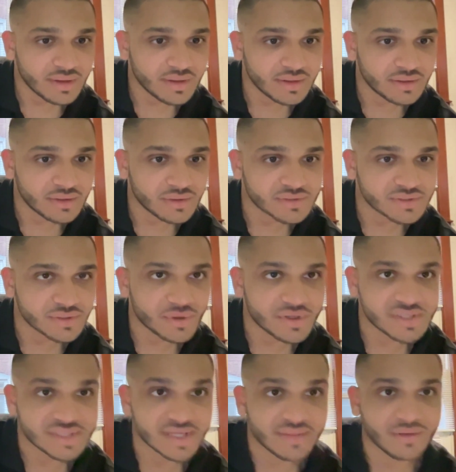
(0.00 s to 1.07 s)
any closing
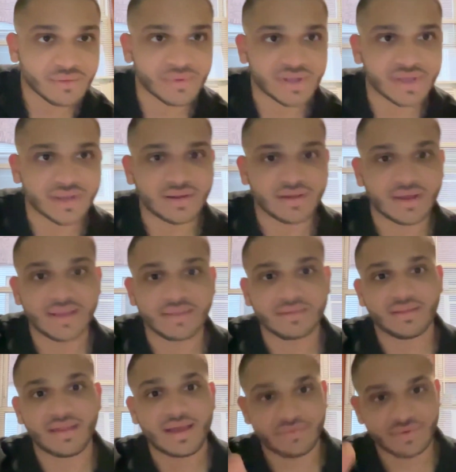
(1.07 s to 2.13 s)
questions, I think we can
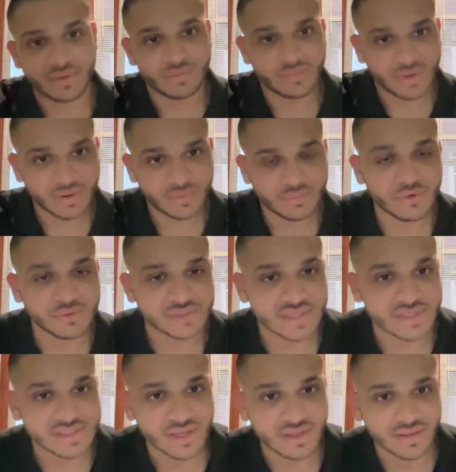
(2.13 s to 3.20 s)
end the live and post
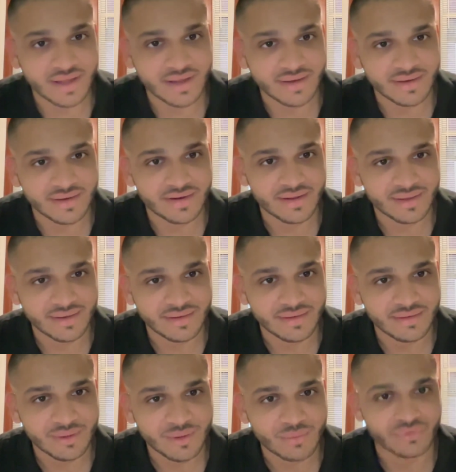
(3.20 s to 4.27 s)
this online
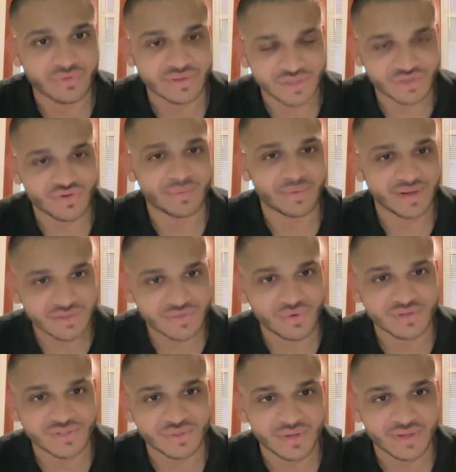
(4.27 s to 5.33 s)
and hopefully distribute it to
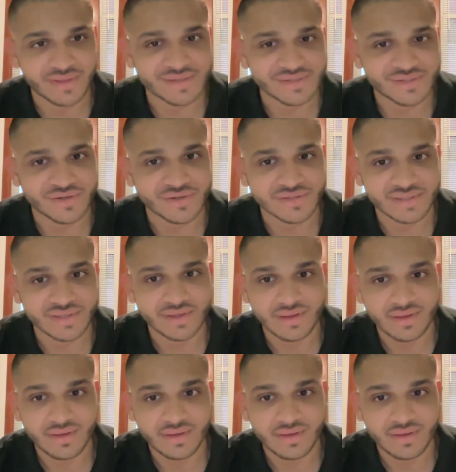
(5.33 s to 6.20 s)
our student listeners.